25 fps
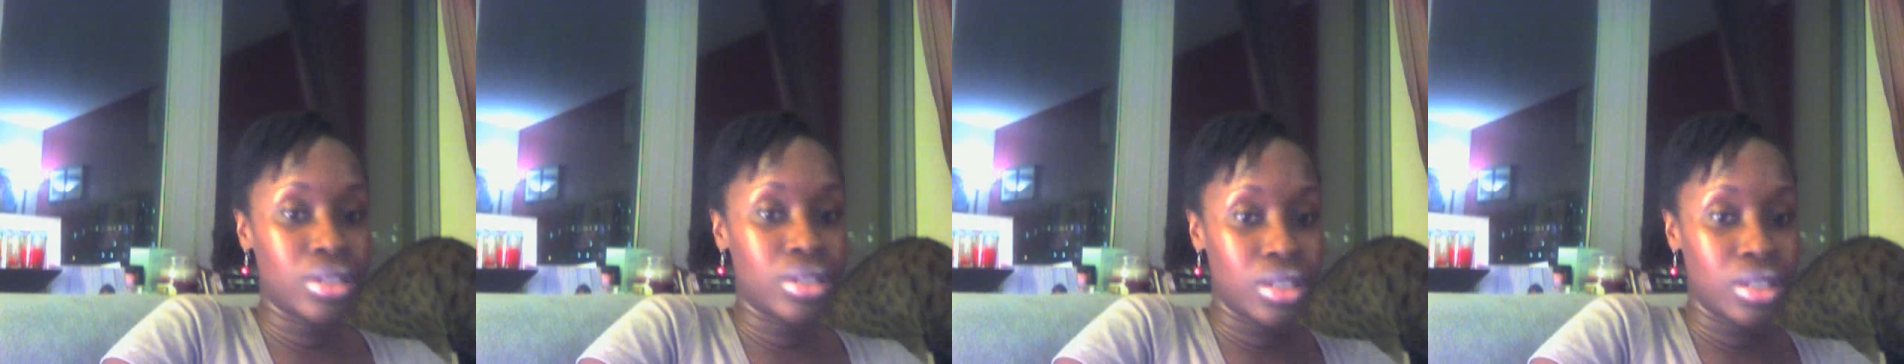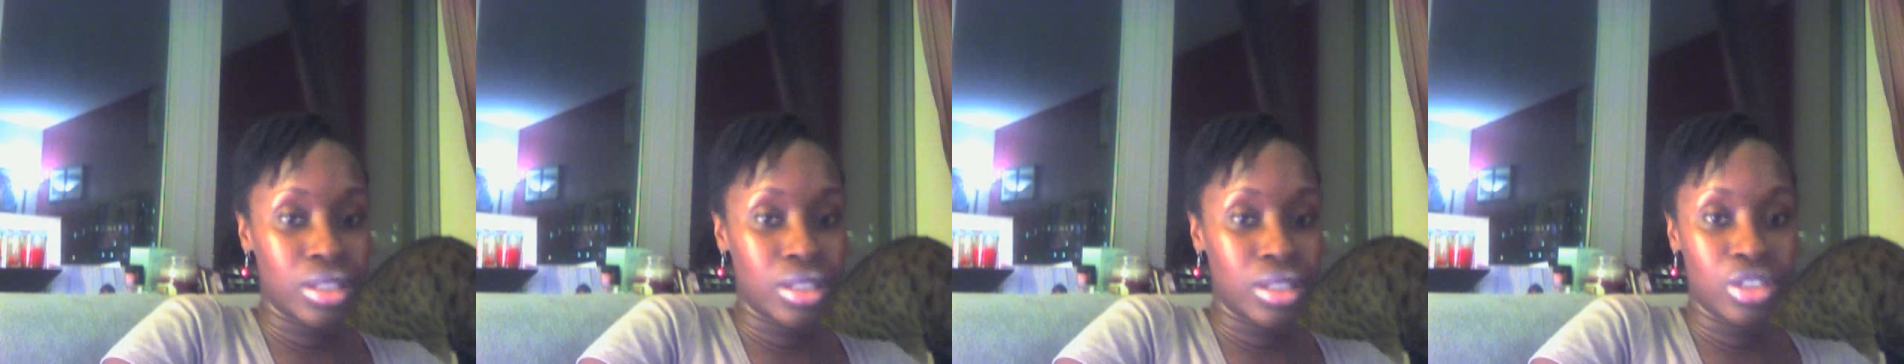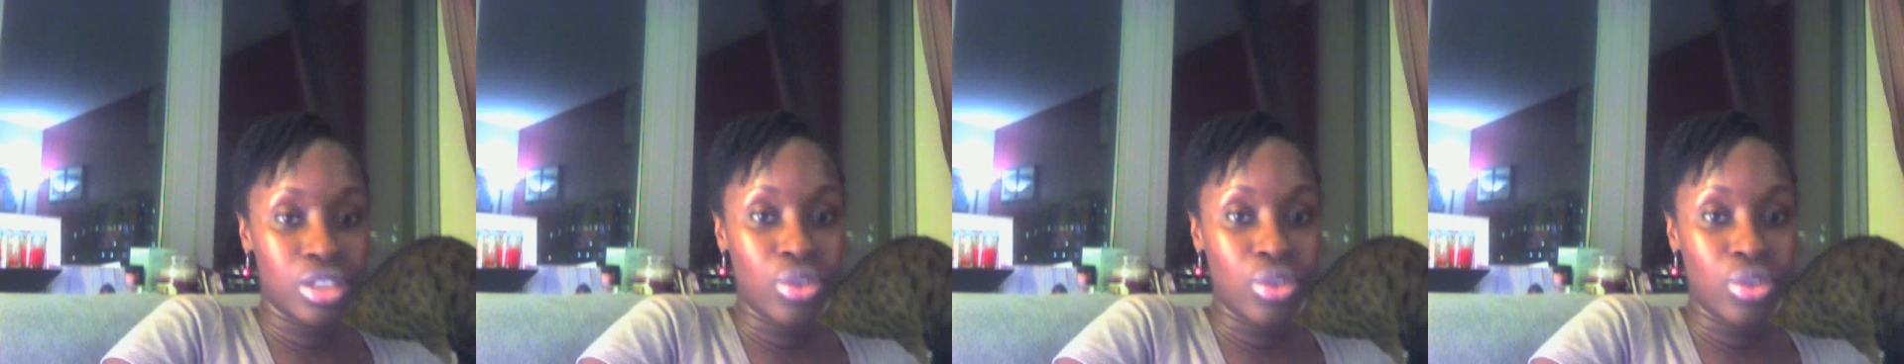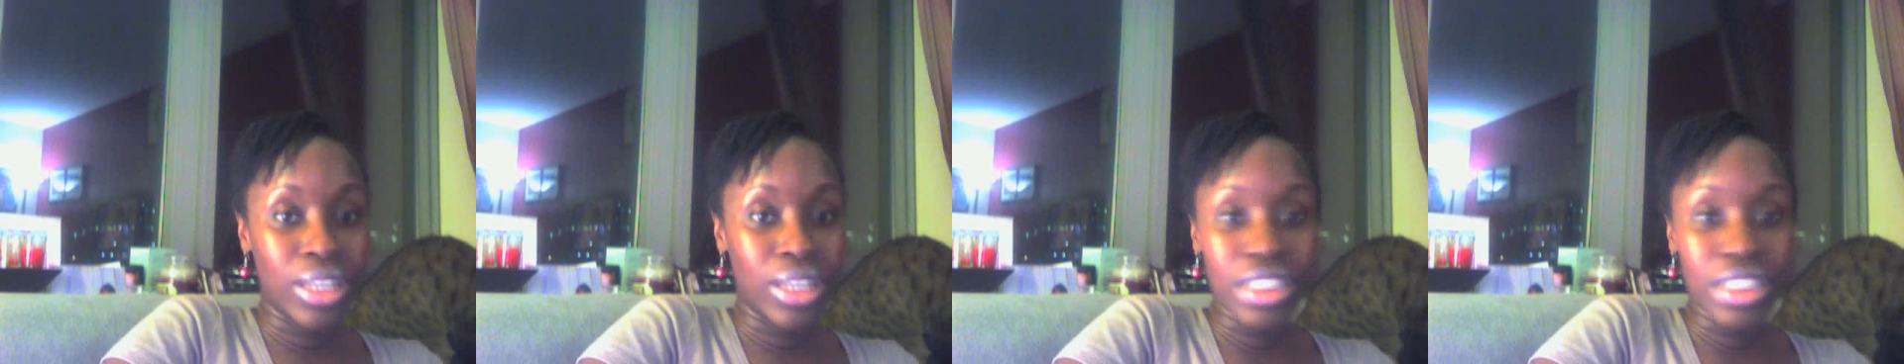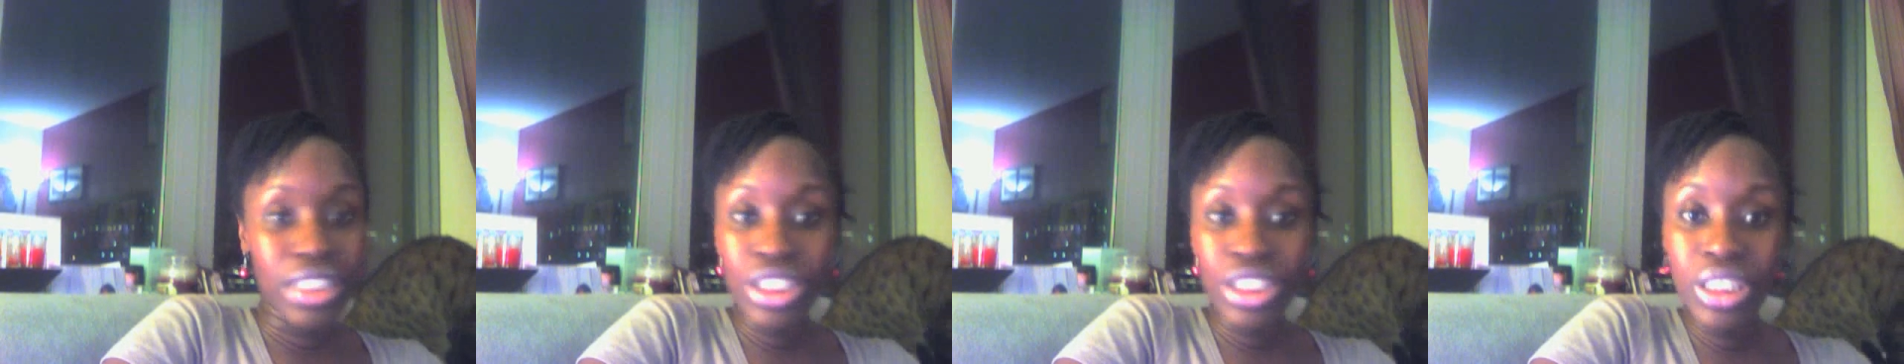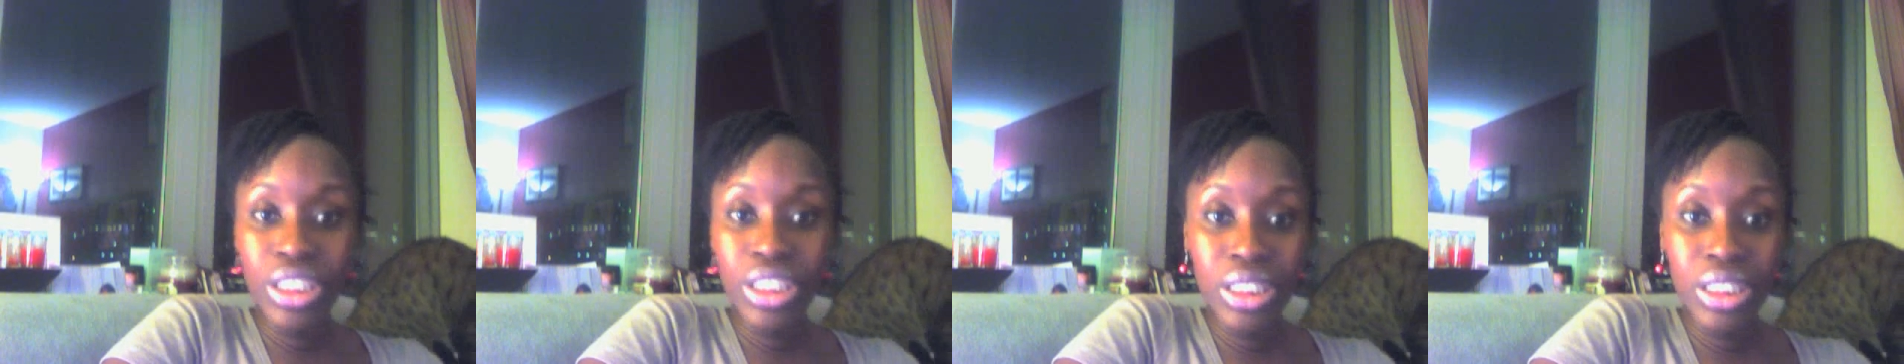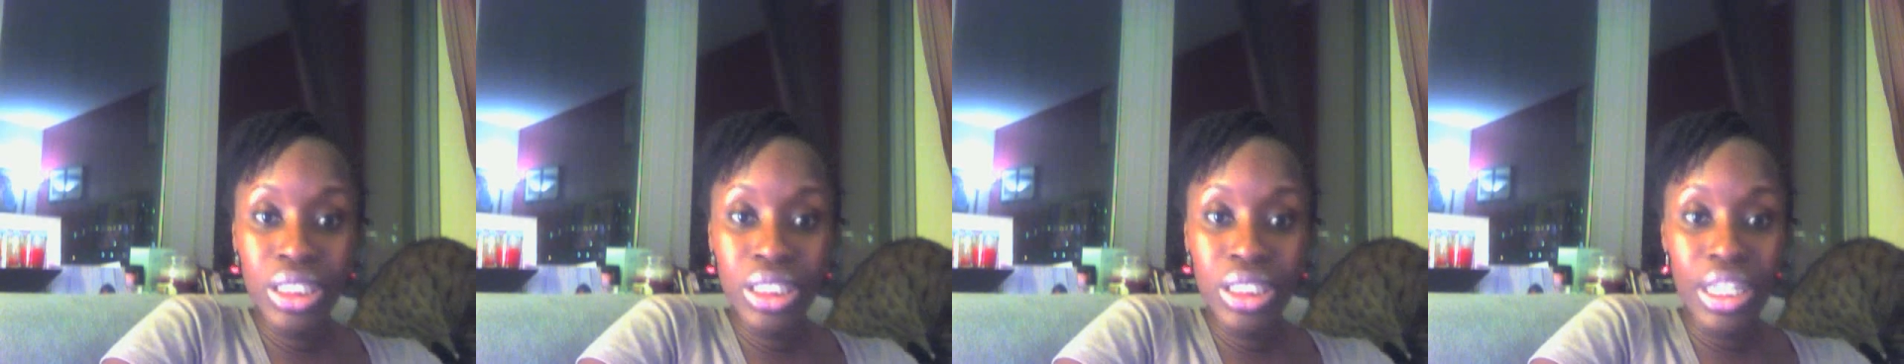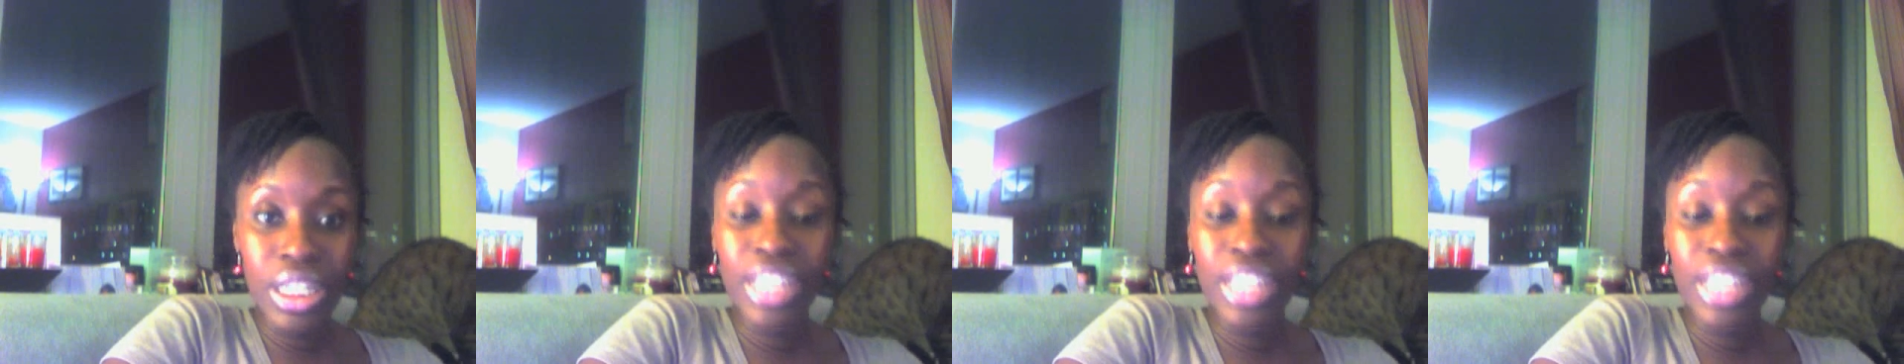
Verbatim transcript: the transition,